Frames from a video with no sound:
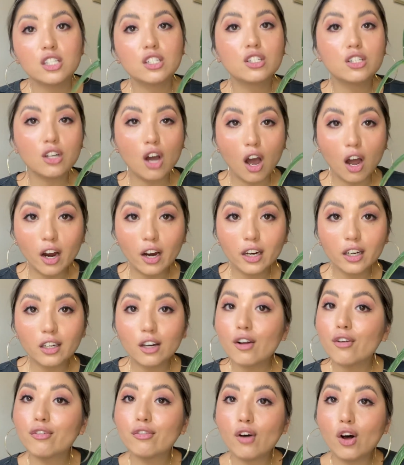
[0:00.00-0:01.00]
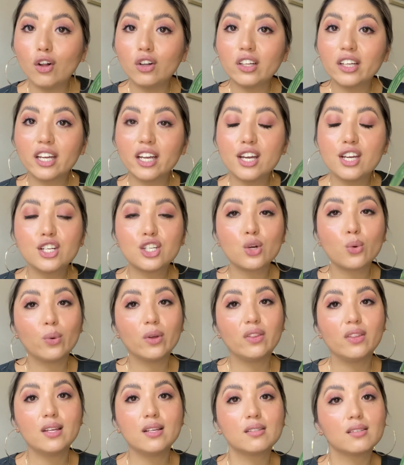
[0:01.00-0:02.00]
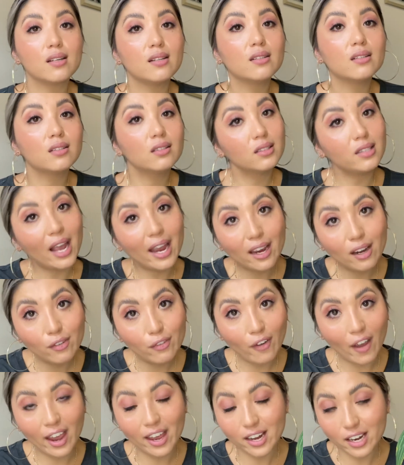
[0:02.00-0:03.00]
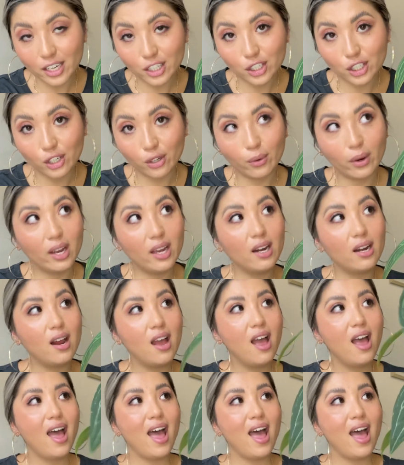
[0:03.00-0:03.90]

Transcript: dark foliage with this insane veining to it,